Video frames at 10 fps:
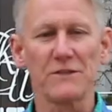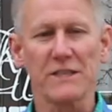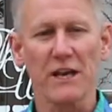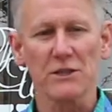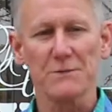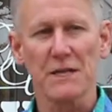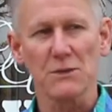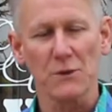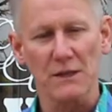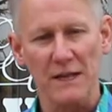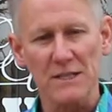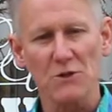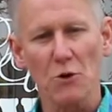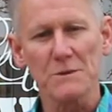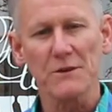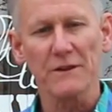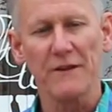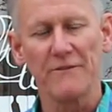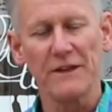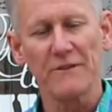of sales, because with less homes
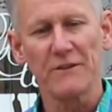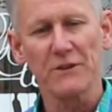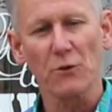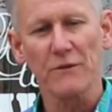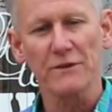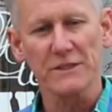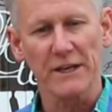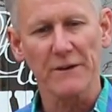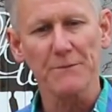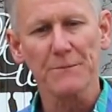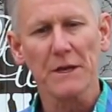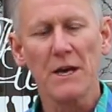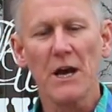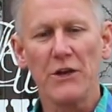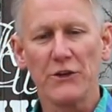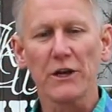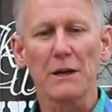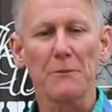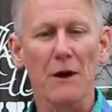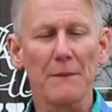inventory for sale, you're
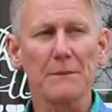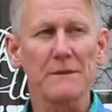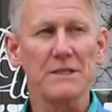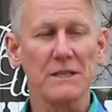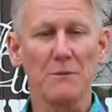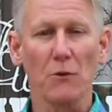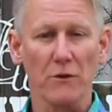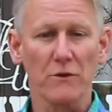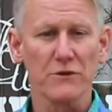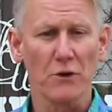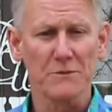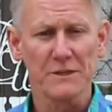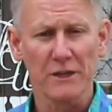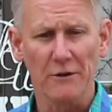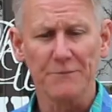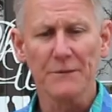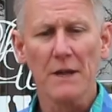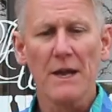going to probably see more of those homes sell.